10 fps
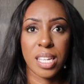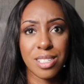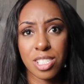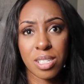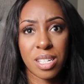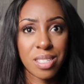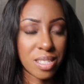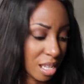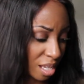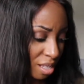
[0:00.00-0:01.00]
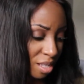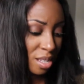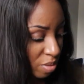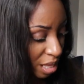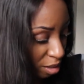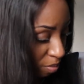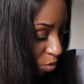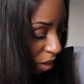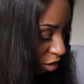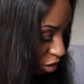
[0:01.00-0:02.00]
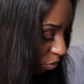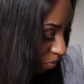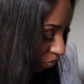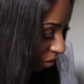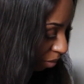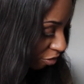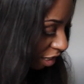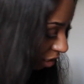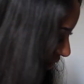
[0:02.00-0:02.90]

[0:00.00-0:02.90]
each and see. But that could be quite cute. I'm really